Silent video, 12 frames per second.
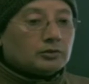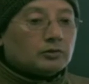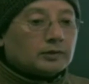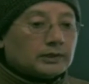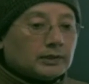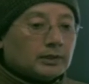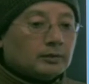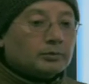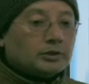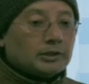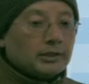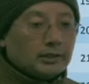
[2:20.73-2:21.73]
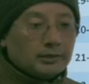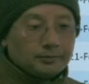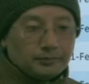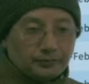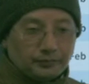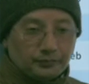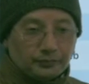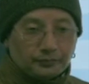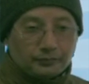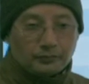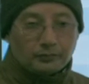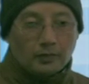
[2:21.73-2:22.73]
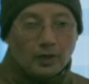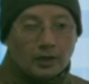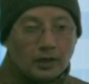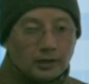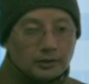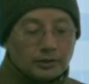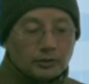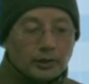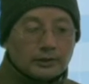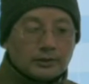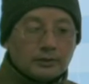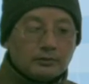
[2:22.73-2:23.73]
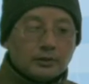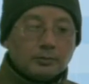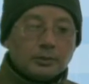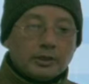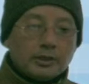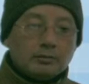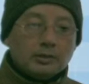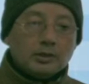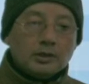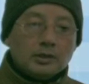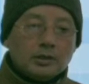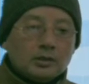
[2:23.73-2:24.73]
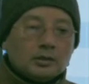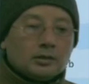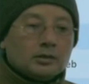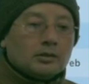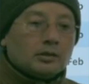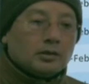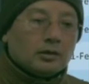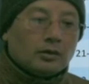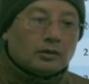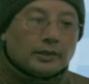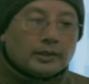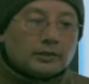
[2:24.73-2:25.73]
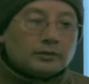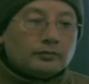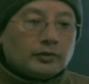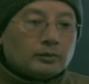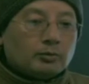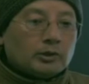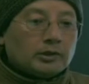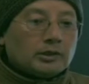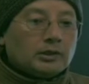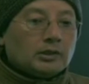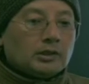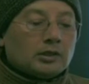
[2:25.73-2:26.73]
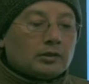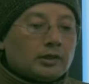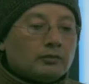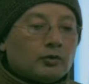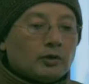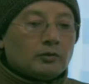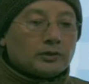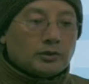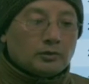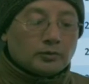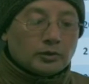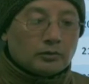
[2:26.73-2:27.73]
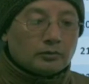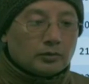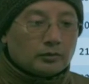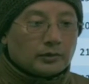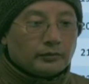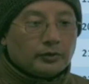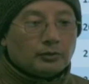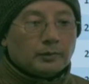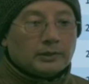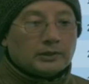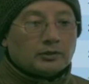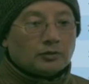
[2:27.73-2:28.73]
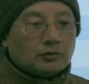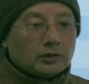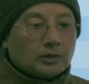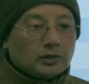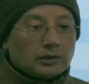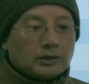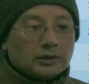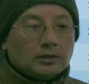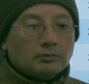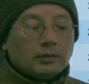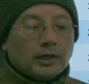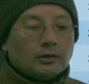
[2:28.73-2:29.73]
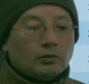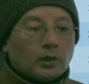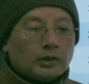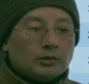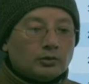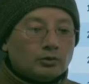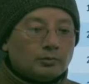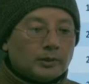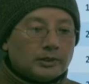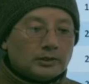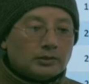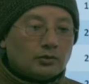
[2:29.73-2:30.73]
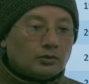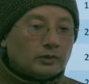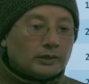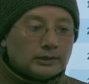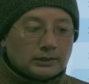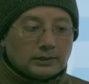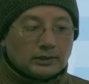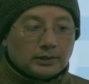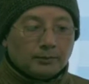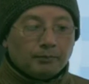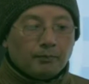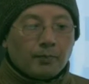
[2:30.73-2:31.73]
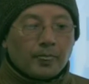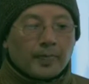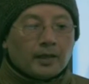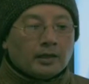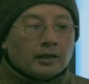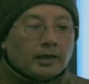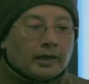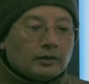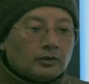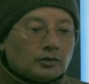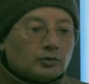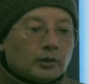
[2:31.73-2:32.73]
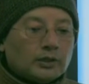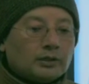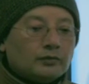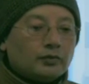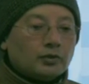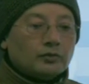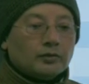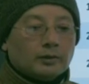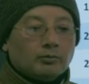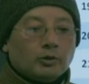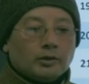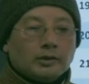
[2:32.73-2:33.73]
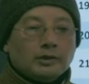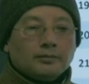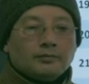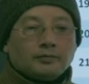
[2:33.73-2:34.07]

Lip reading: over Sikkim state. As you can see from the table, on 18th February, rainfall was observed over few places over North Sikkim and 1 or 2 places over East Sikkim. And on 24th February,